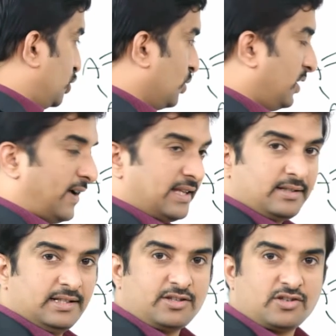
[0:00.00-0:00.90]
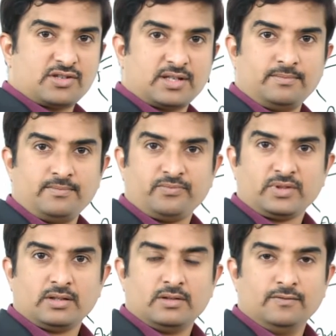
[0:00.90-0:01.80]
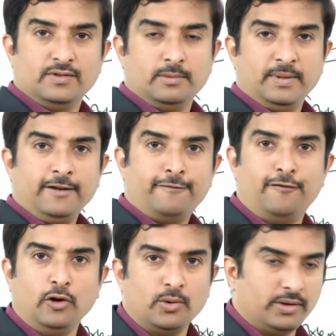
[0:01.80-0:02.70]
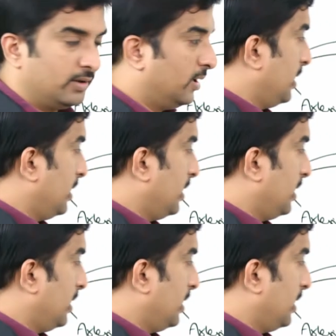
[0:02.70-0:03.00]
through the vascular system, will be flown.